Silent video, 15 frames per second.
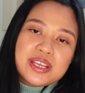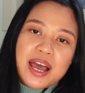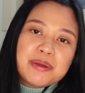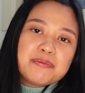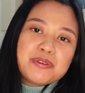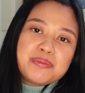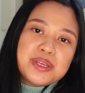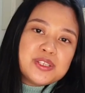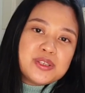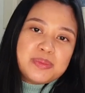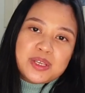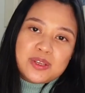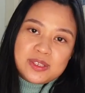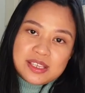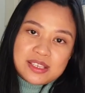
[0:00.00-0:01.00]
time for me
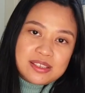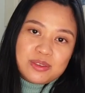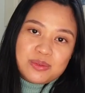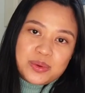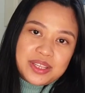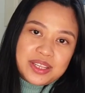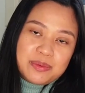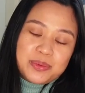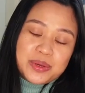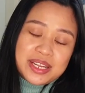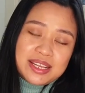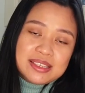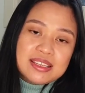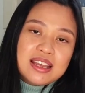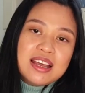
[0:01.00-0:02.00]
to be consistent
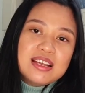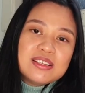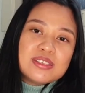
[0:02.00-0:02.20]
with it.